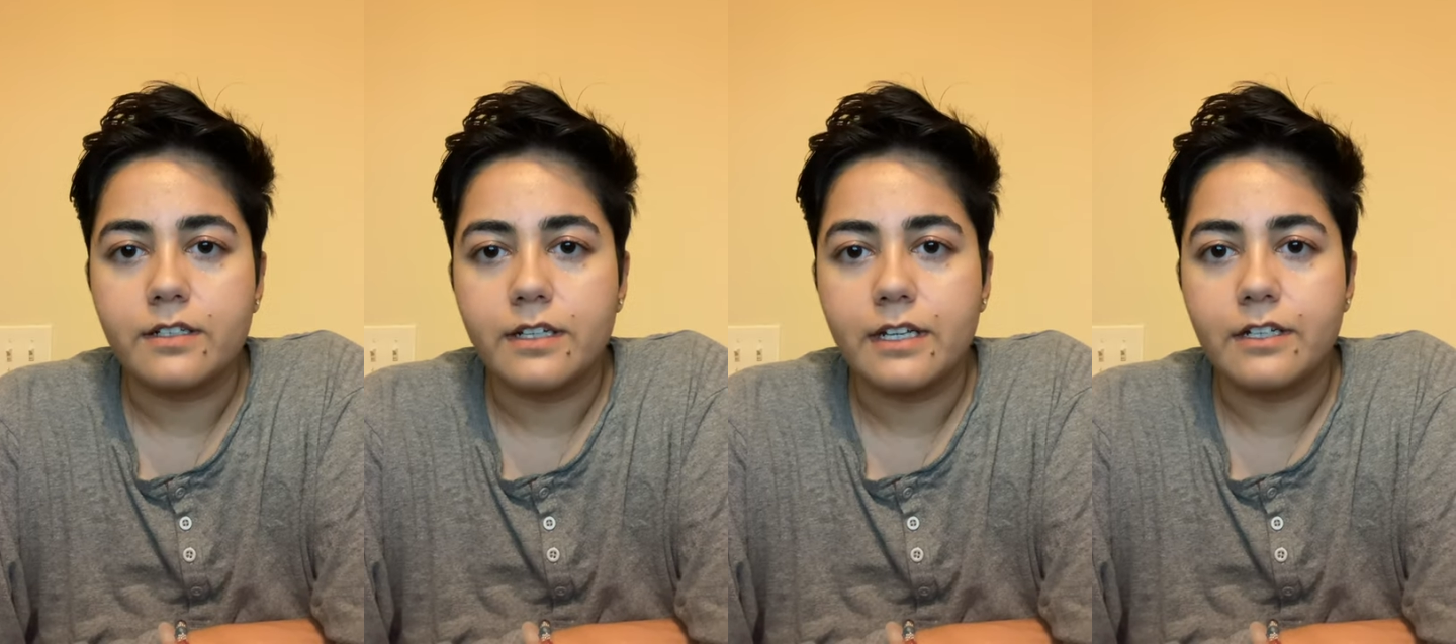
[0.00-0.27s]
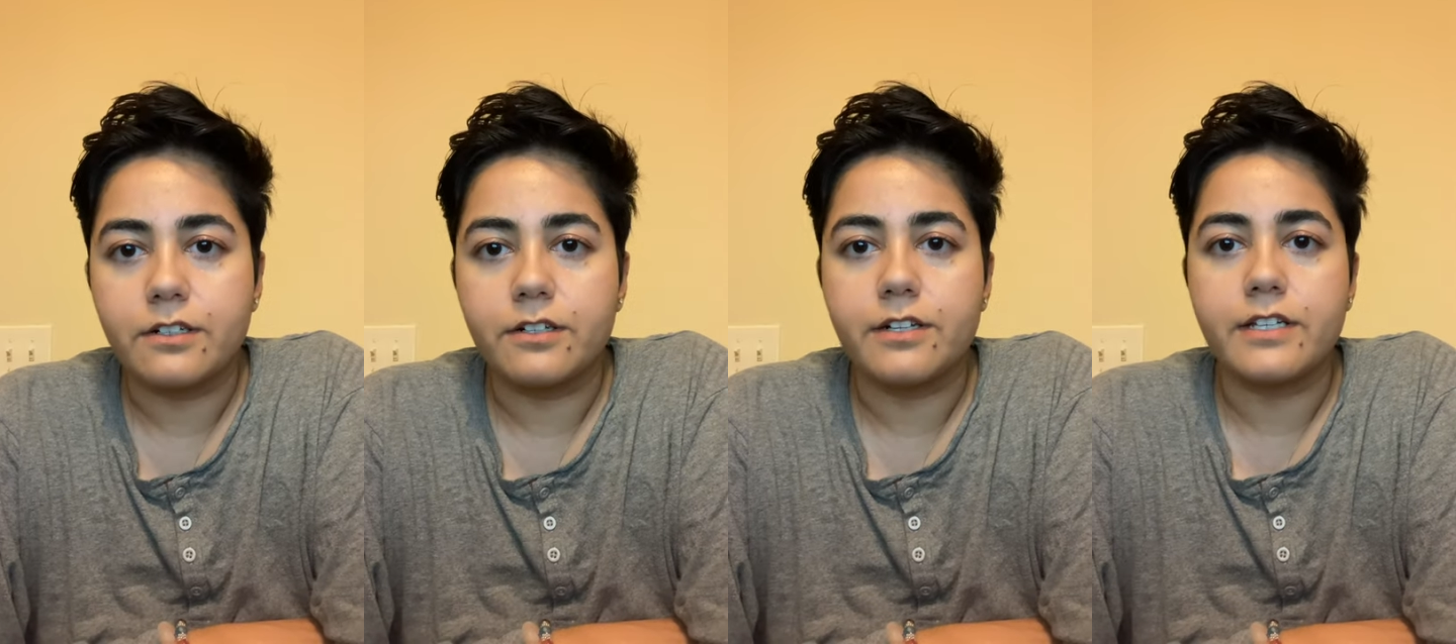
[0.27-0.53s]

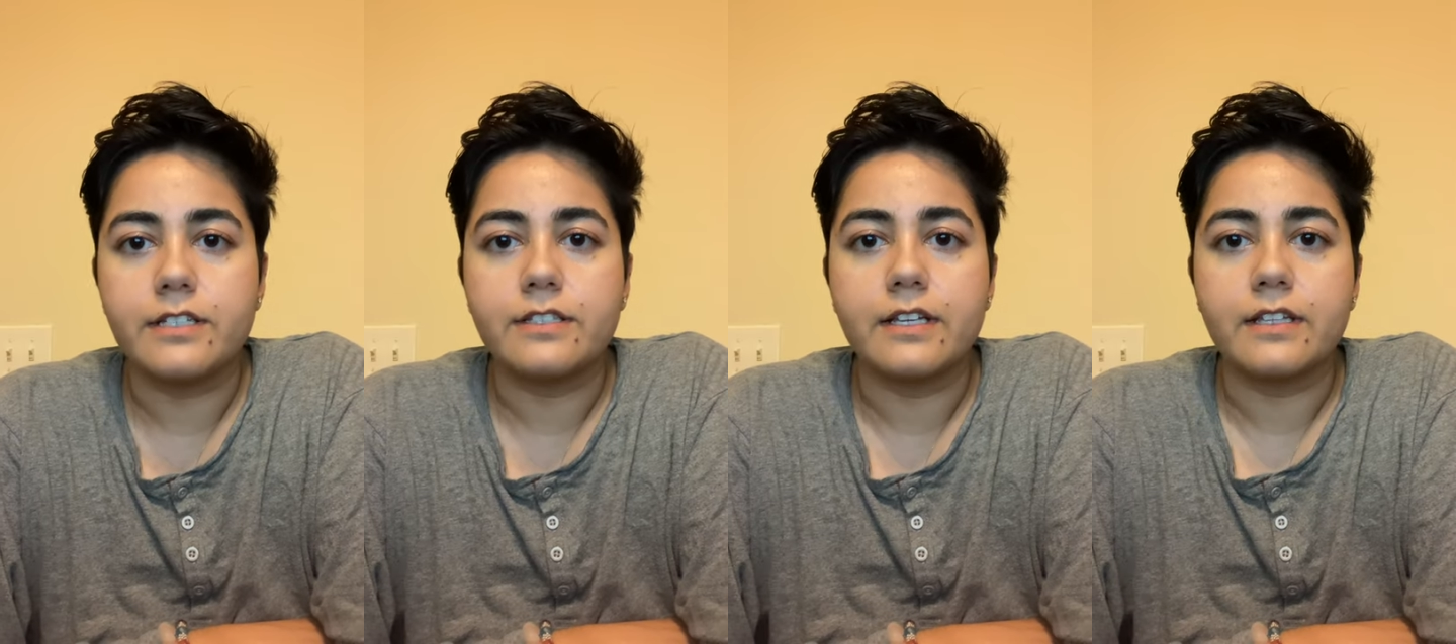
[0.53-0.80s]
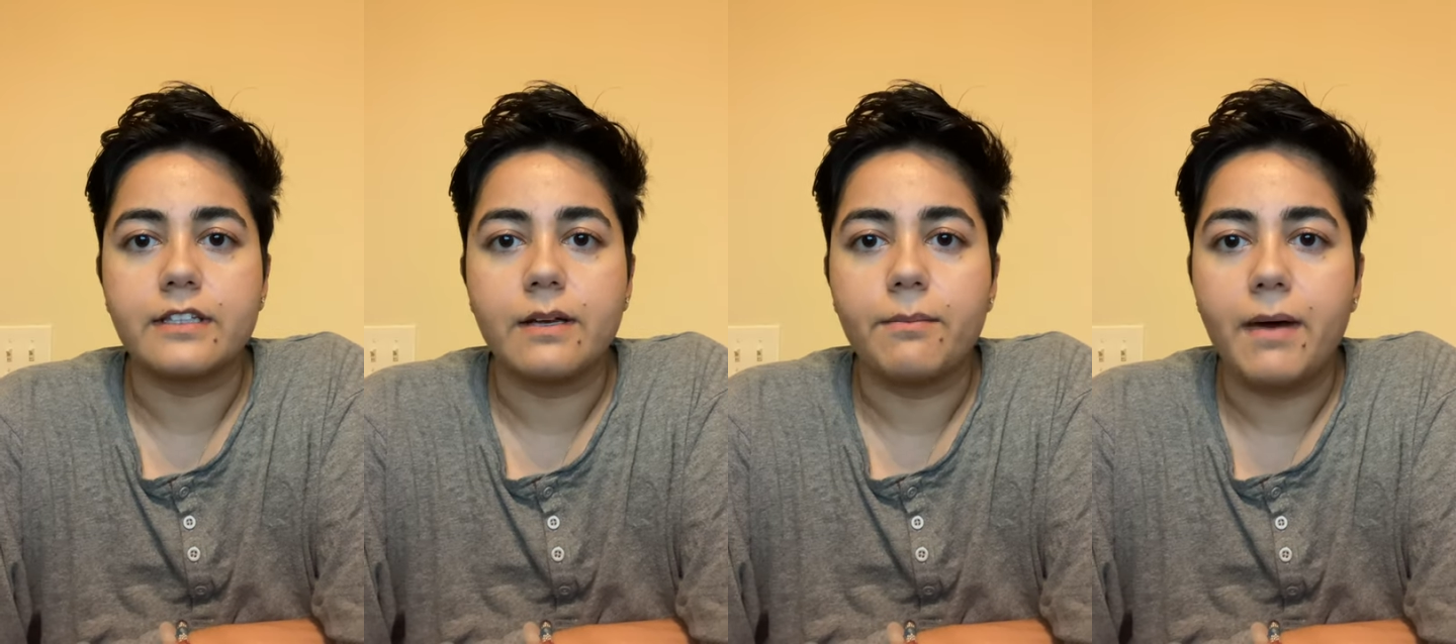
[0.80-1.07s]

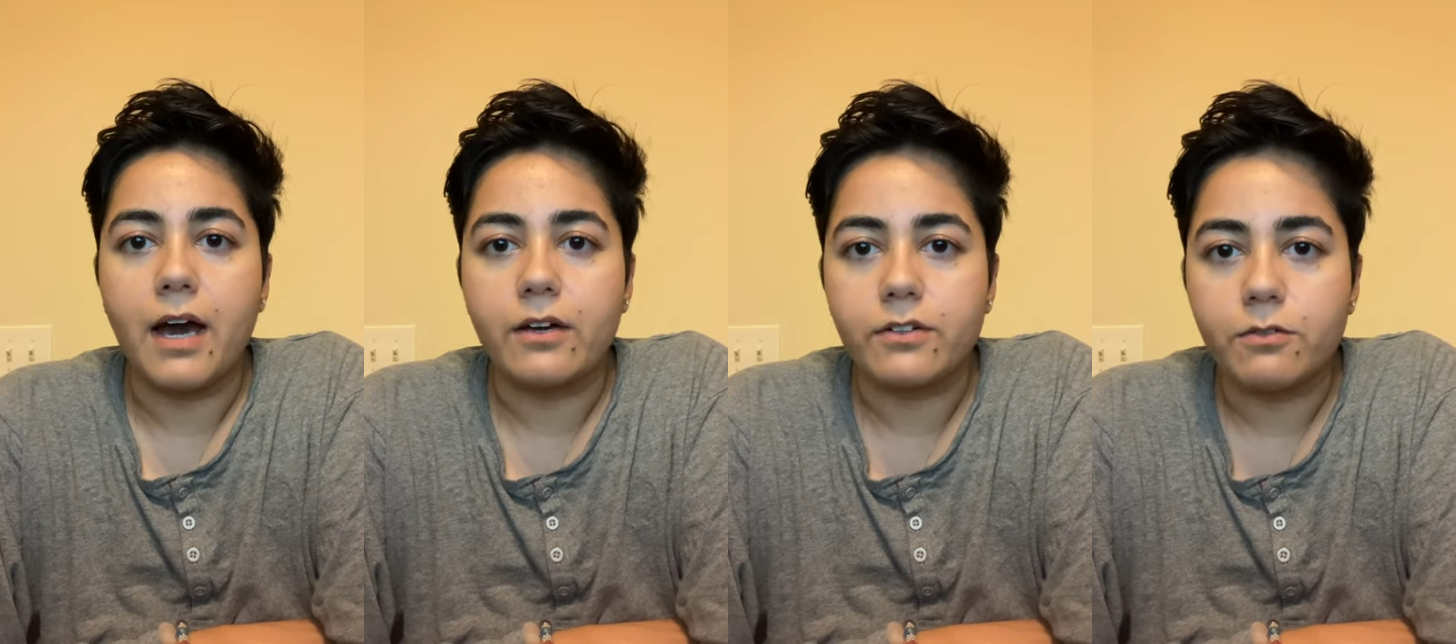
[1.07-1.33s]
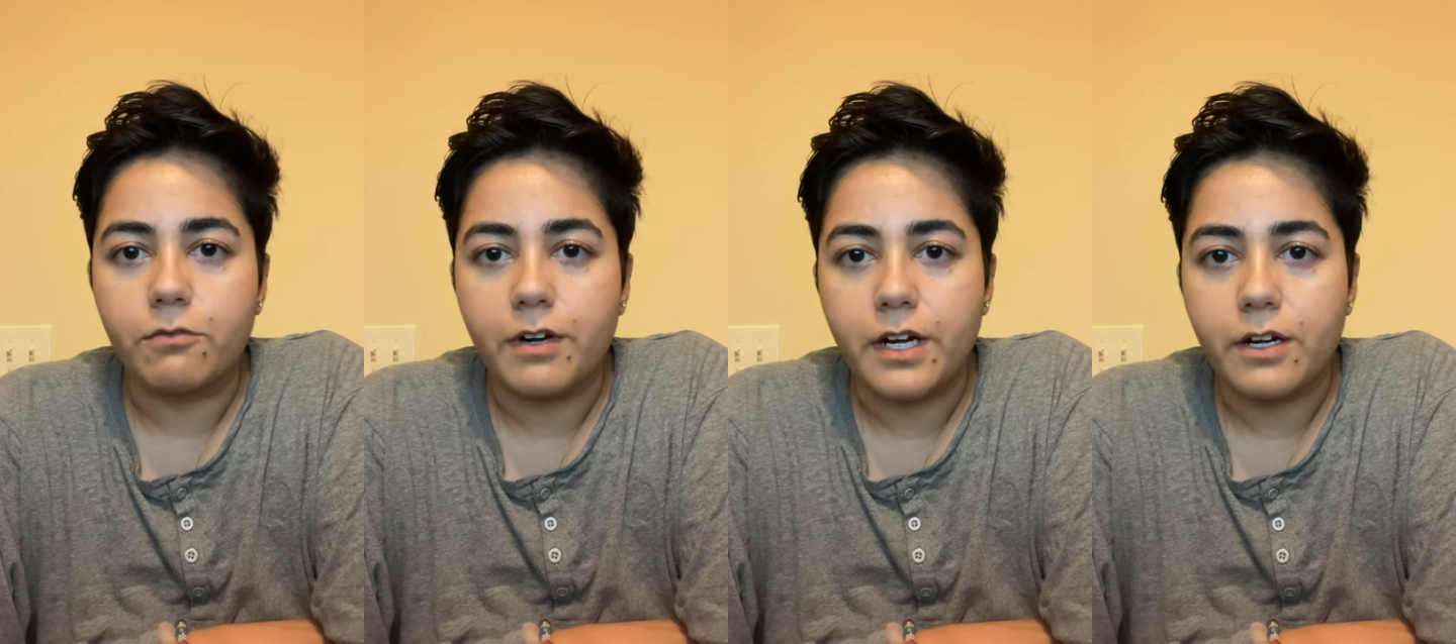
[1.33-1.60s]
increasing the amount
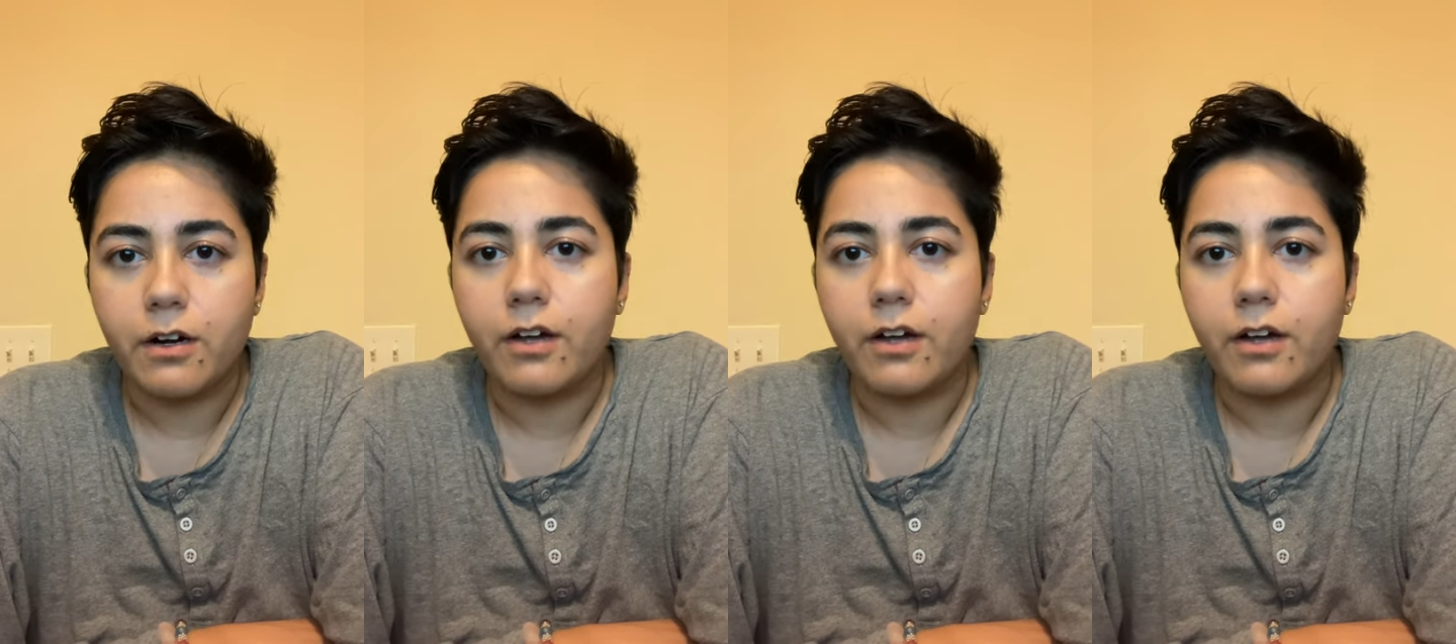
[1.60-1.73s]
of wear